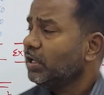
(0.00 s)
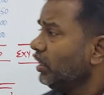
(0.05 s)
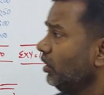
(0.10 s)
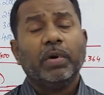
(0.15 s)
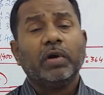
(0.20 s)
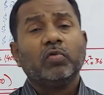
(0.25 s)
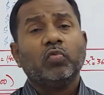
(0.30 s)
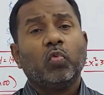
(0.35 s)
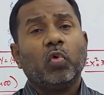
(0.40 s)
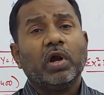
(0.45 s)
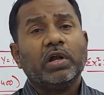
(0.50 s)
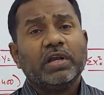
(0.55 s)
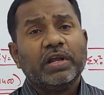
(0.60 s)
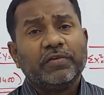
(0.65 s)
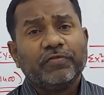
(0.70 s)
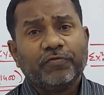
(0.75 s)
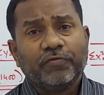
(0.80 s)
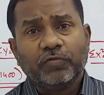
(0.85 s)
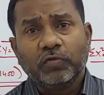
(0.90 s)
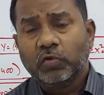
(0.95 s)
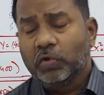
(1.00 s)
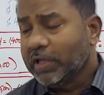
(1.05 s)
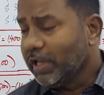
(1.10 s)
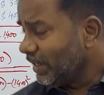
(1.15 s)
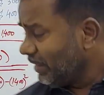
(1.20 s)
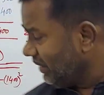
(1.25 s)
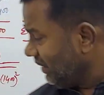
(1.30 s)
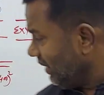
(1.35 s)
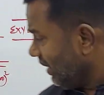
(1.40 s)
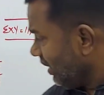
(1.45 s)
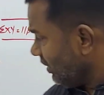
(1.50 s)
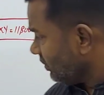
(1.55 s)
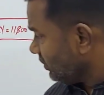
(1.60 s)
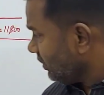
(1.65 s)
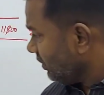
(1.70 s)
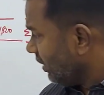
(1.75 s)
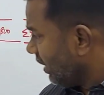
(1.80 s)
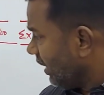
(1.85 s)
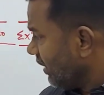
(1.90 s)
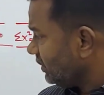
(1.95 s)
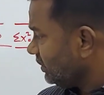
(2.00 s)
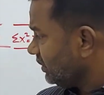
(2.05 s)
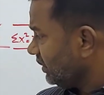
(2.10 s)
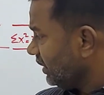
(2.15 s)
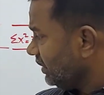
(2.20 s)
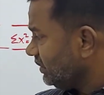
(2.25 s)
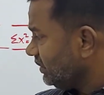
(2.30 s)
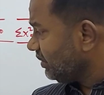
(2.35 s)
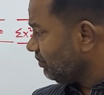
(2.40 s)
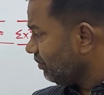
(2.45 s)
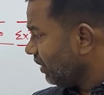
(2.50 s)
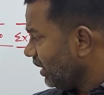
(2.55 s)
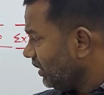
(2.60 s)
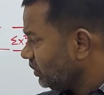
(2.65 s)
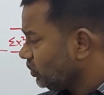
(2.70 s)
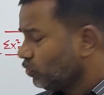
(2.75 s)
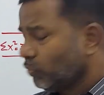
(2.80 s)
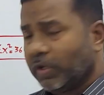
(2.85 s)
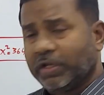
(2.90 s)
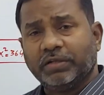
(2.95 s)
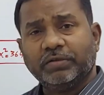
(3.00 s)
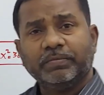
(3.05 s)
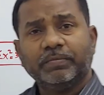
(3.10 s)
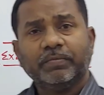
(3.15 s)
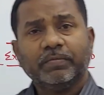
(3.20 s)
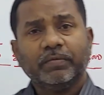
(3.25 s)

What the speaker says: But what if you get the answer as, say, minus 1?